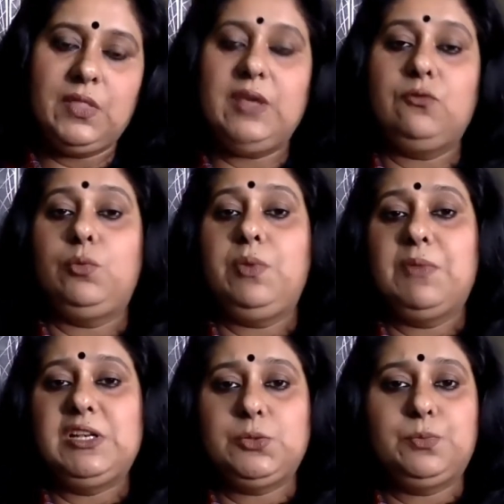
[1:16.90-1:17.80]
There would be
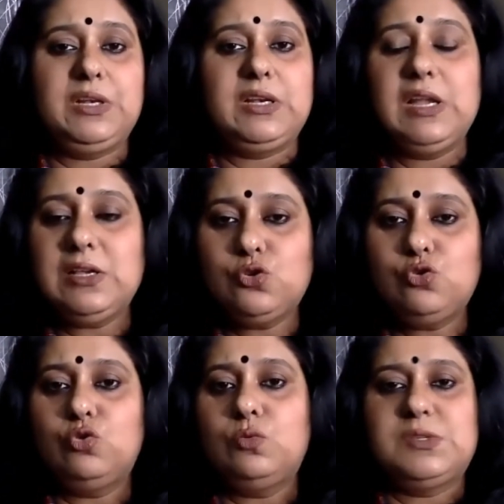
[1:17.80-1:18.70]
multiple
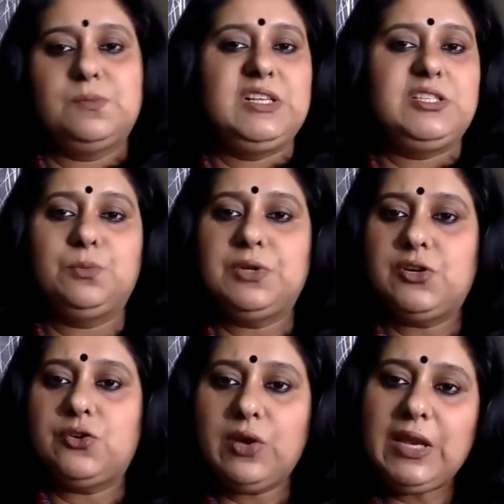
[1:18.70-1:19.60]
classrooms, multiple
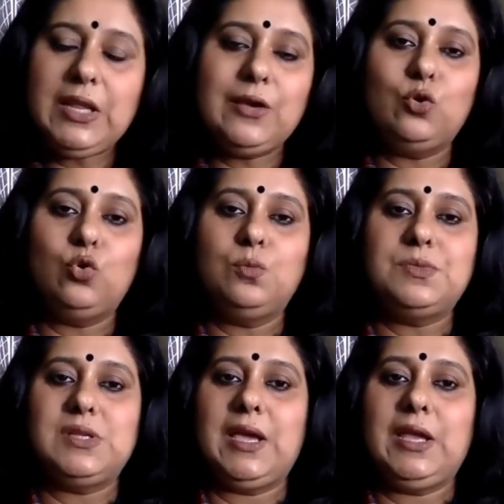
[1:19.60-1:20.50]
training
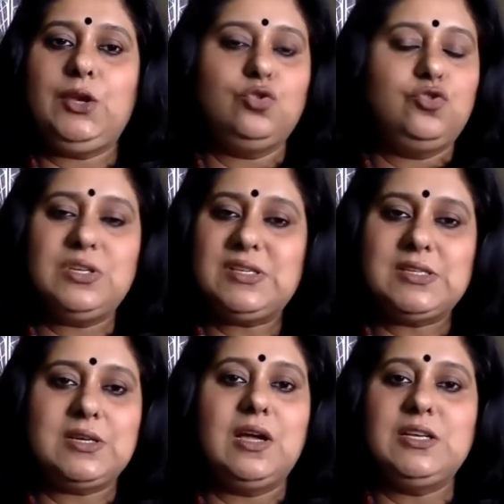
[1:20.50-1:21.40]
rooms, and you
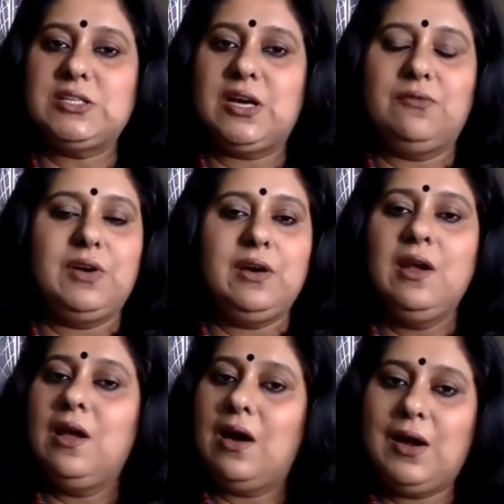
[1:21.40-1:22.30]
just can't cover
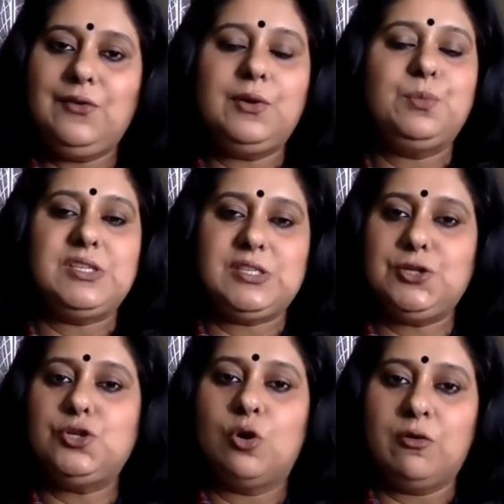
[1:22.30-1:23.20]

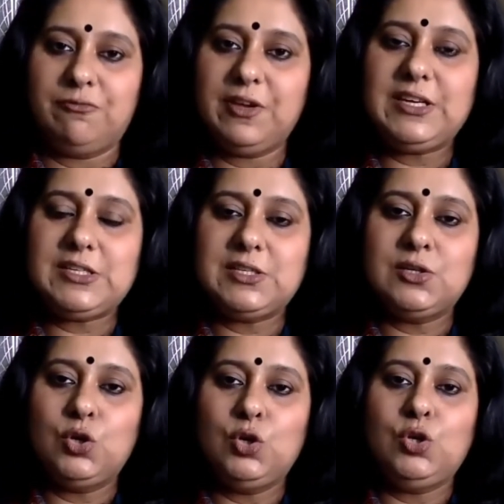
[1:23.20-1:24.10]
100% of it.
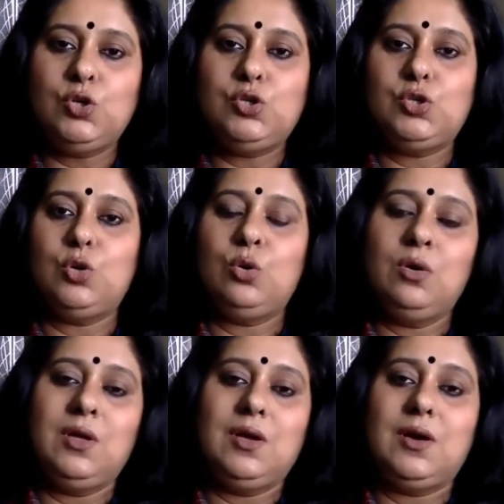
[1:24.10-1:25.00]

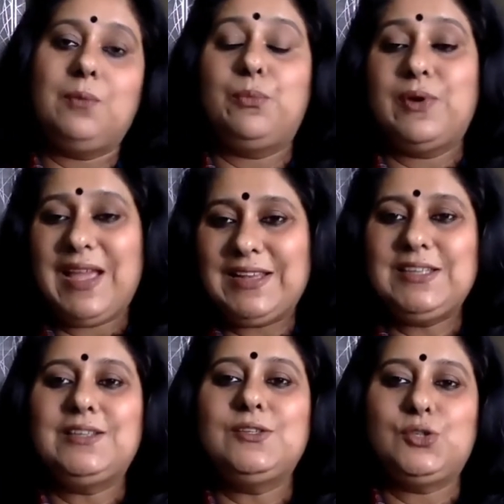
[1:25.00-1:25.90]
So a
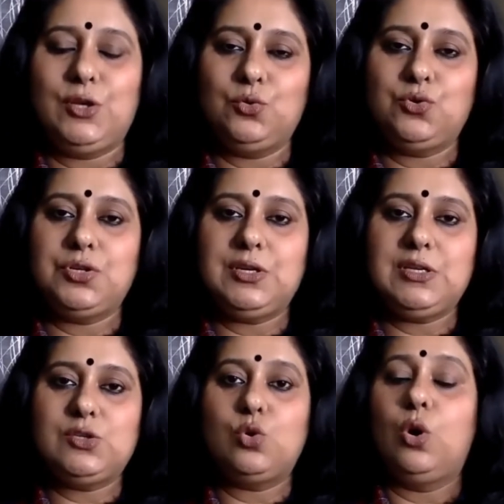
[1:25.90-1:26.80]
practical solution
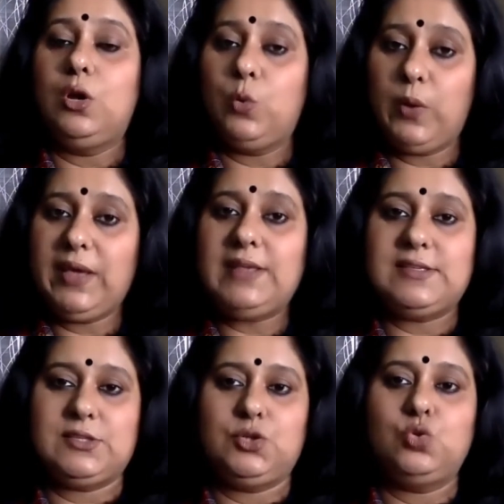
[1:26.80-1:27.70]
is
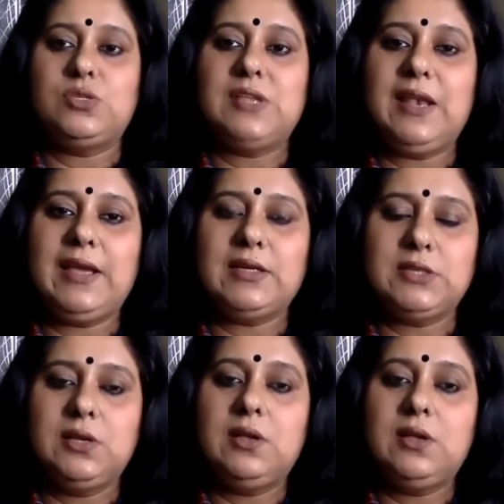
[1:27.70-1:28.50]
always to select